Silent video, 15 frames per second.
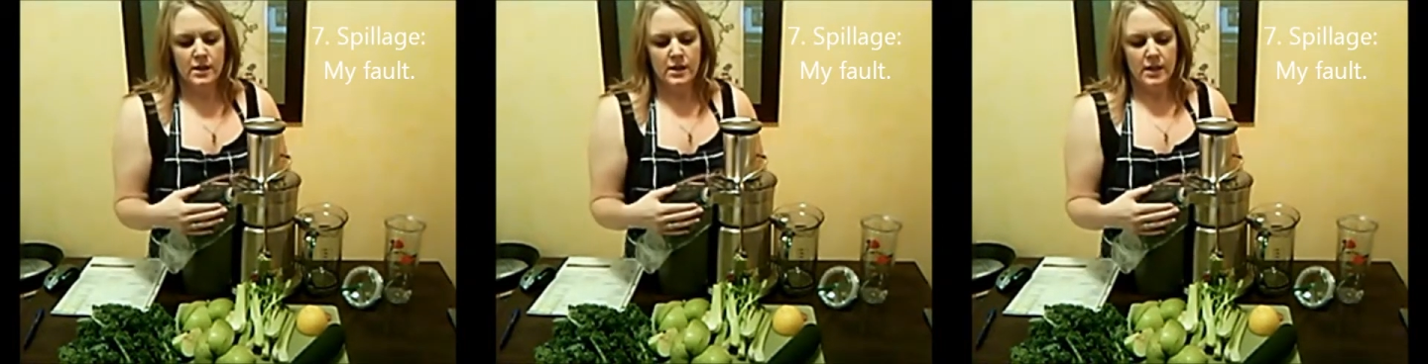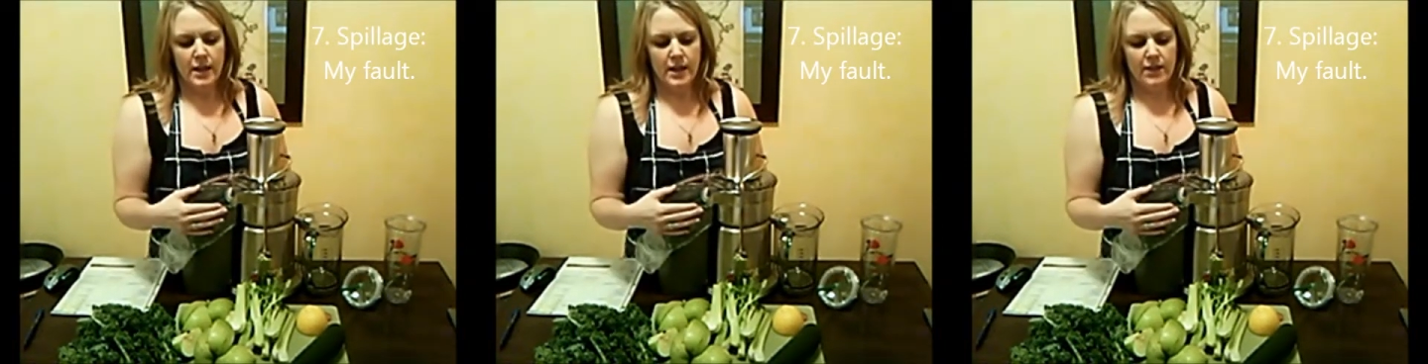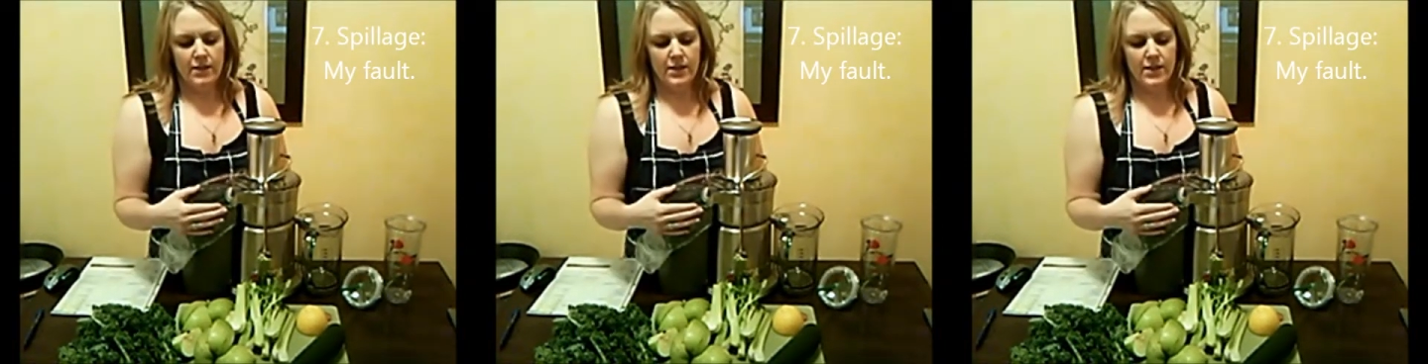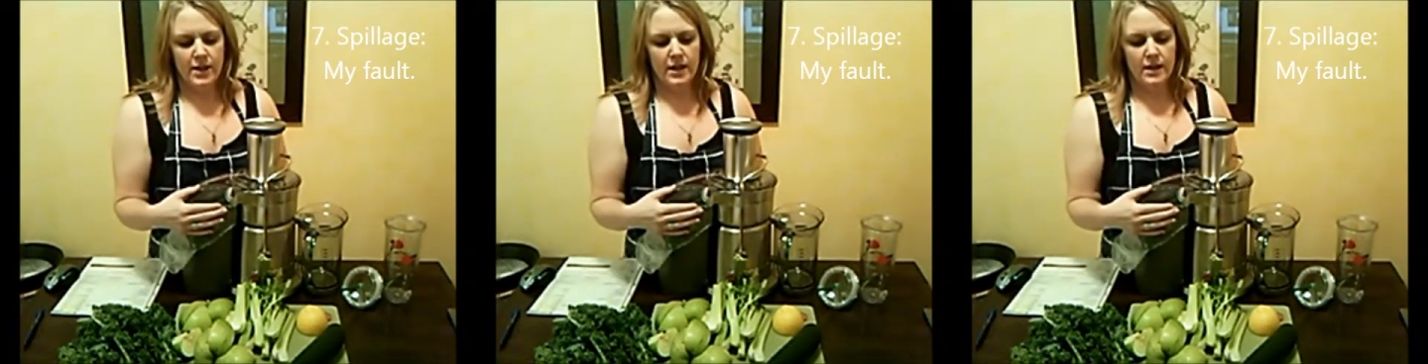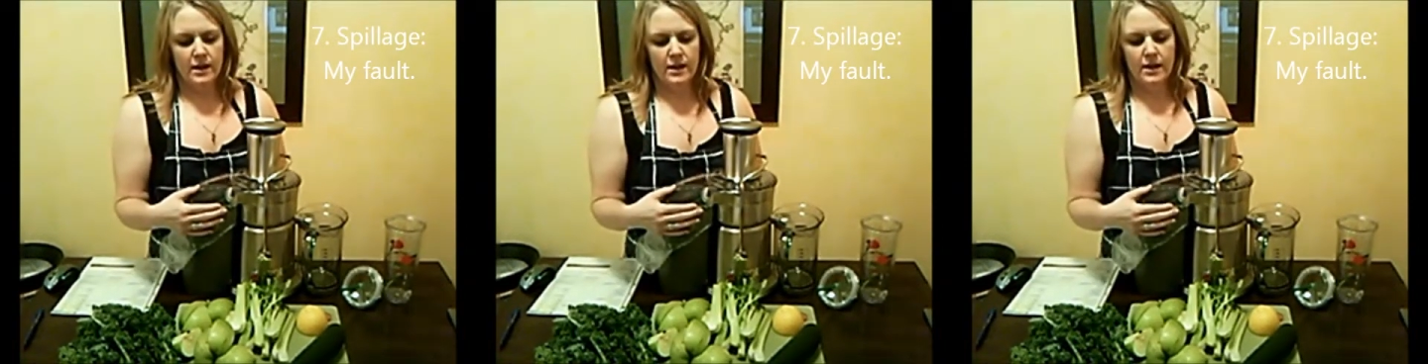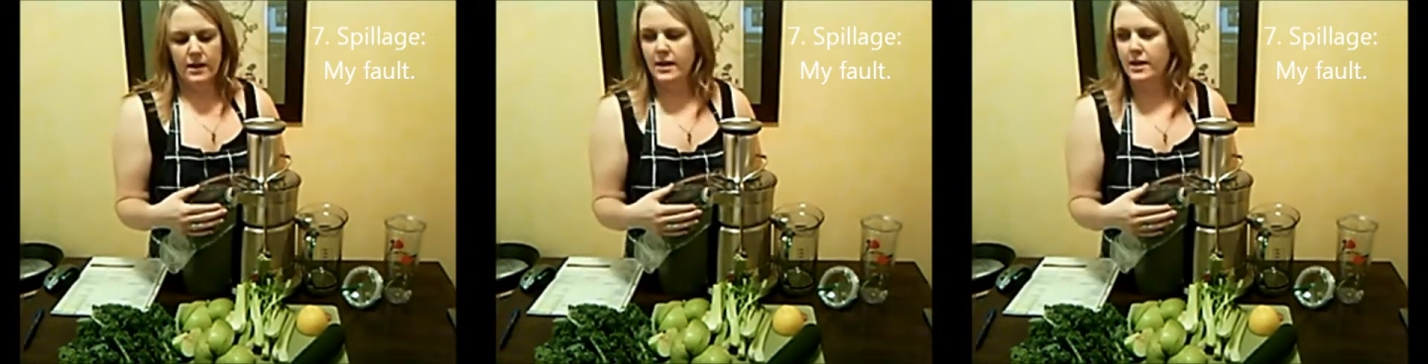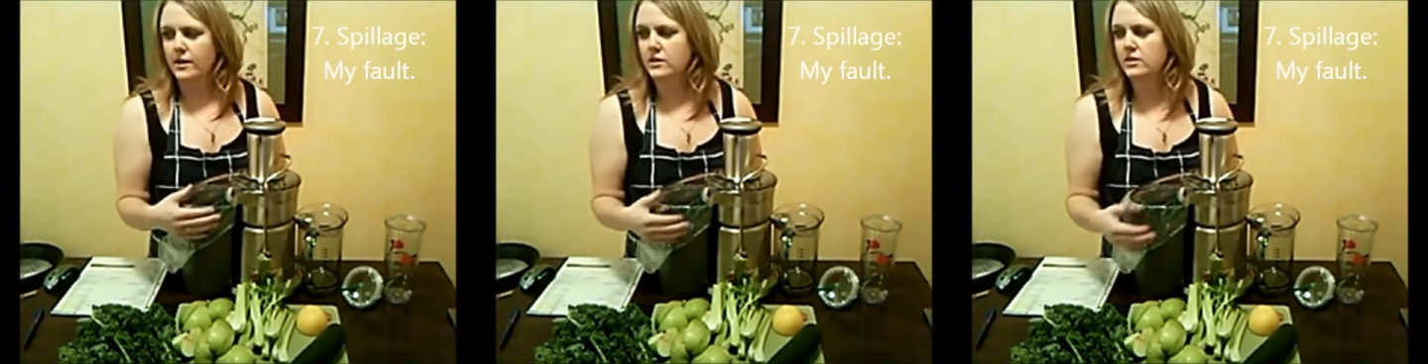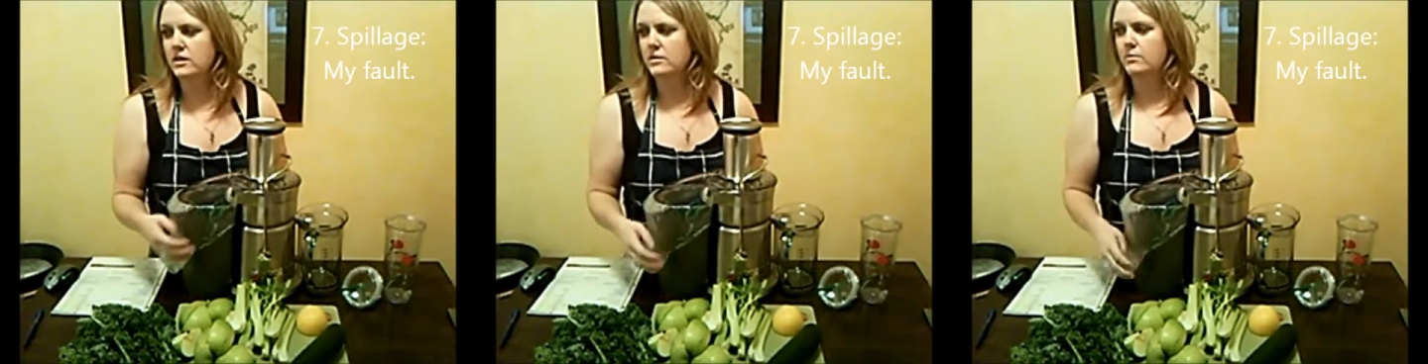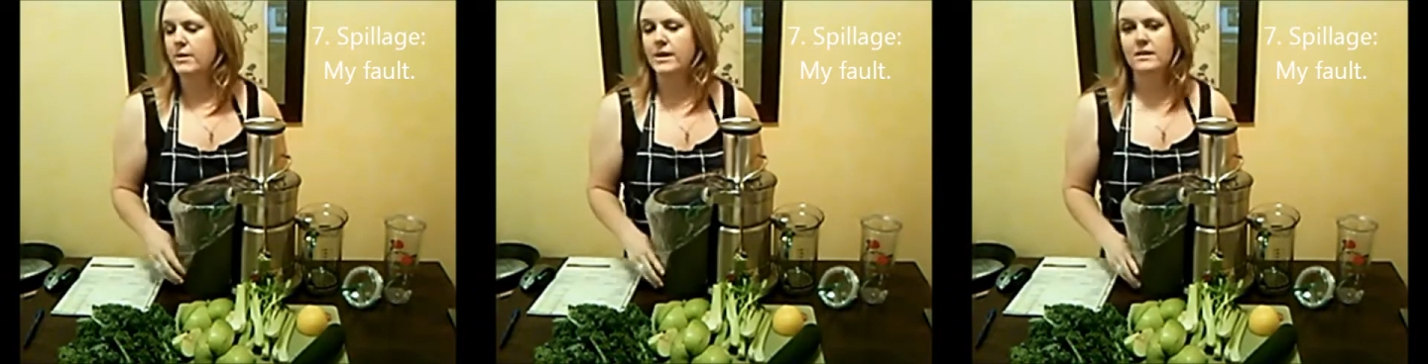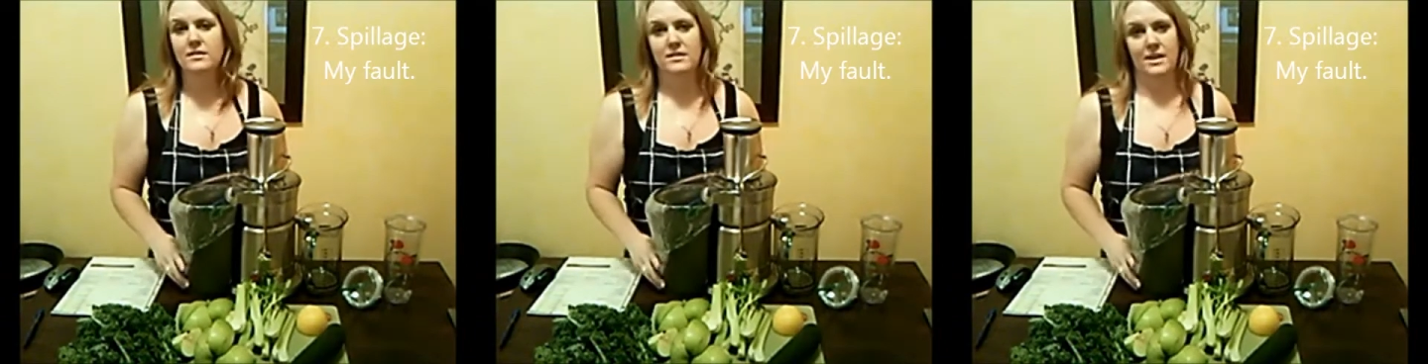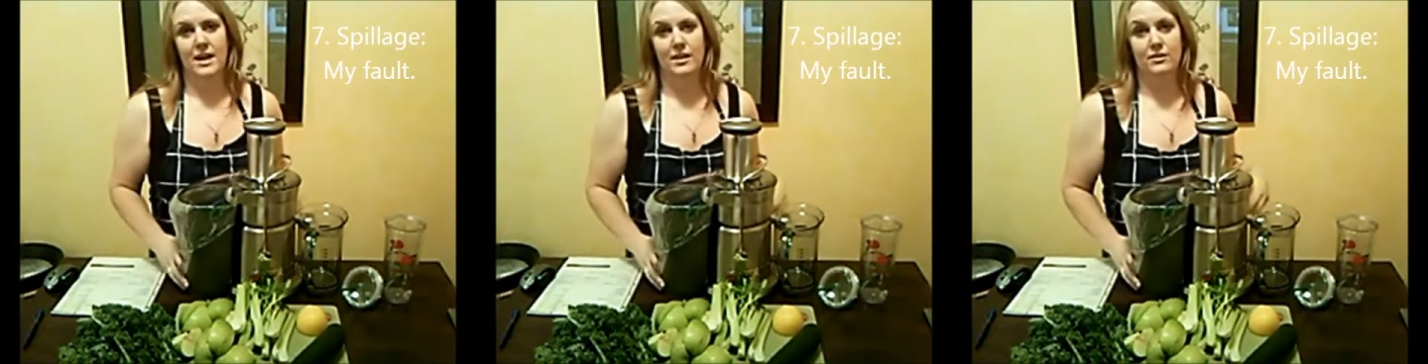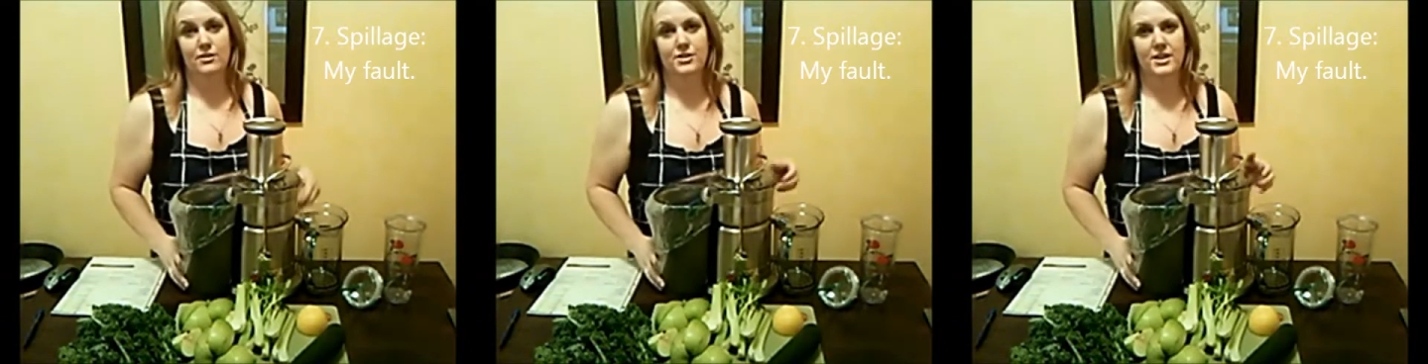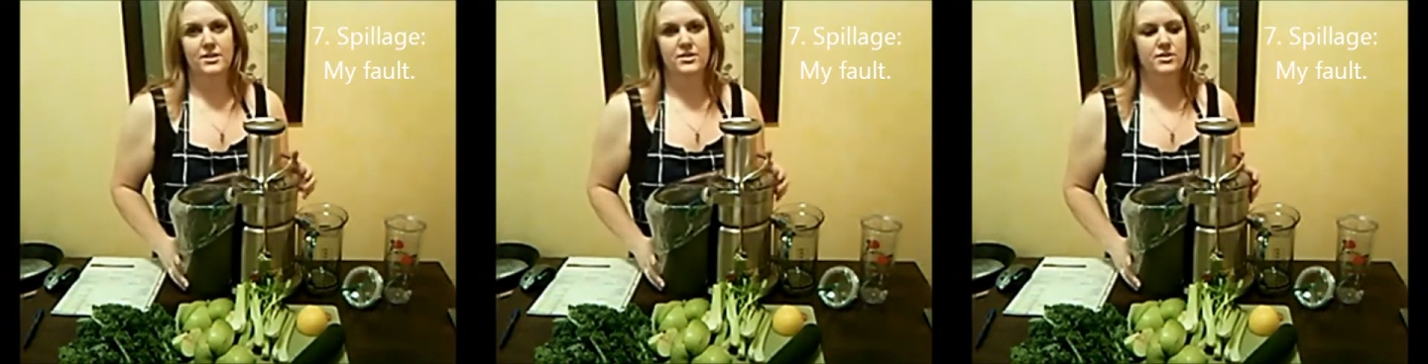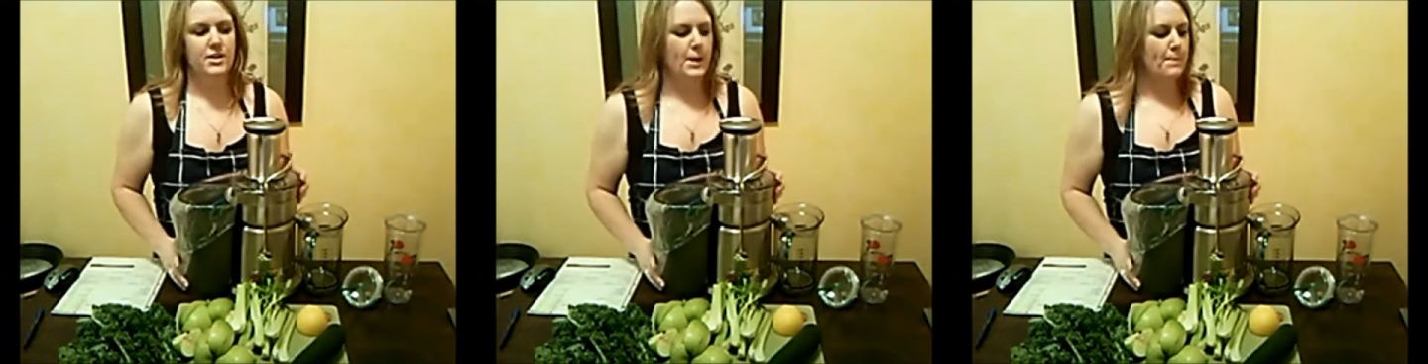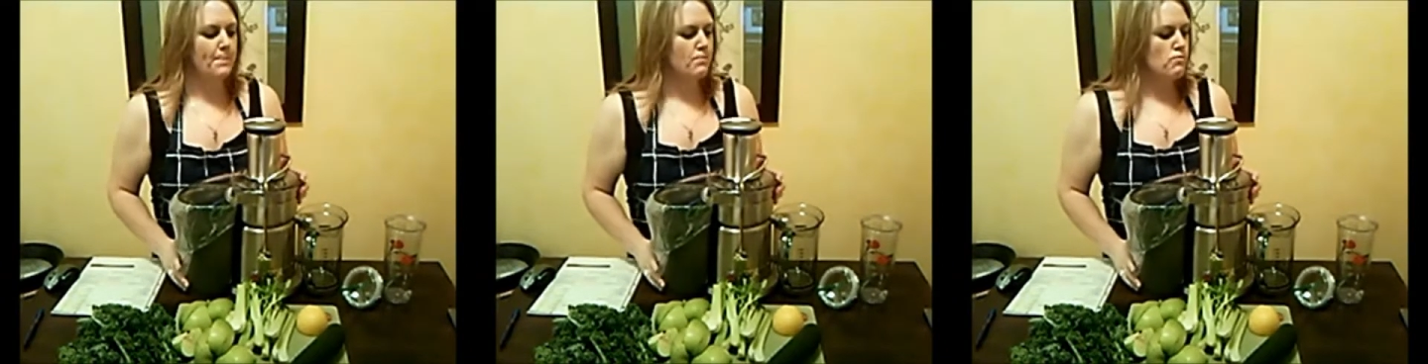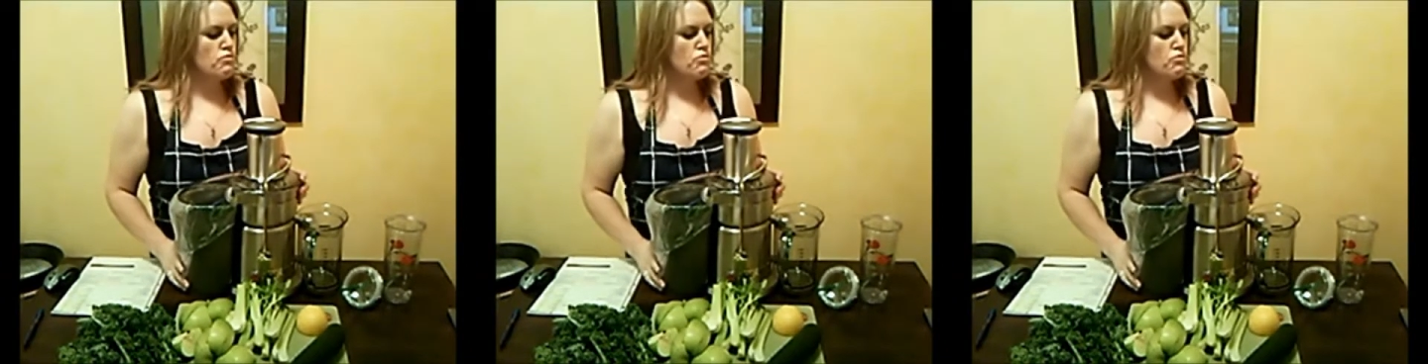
And then here's the biggest thing I learned yesterday.